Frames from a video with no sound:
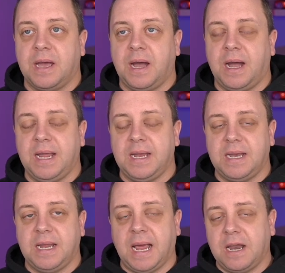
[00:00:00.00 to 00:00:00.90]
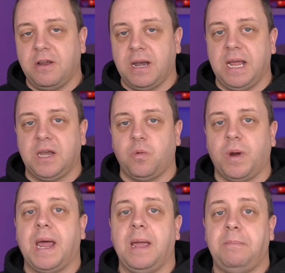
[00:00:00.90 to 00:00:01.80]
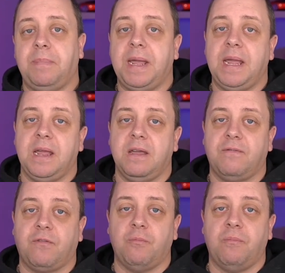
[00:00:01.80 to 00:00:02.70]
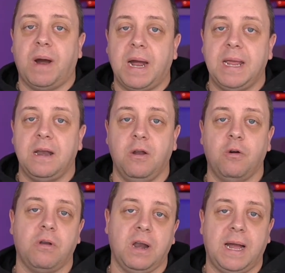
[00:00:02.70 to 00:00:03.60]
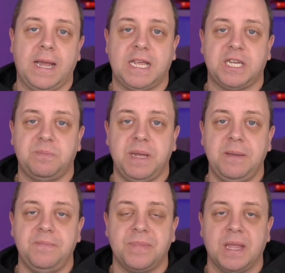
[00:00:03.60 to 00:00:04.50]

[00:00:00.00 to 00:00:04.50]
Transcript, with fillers: I calculate what I pay for my local ISP,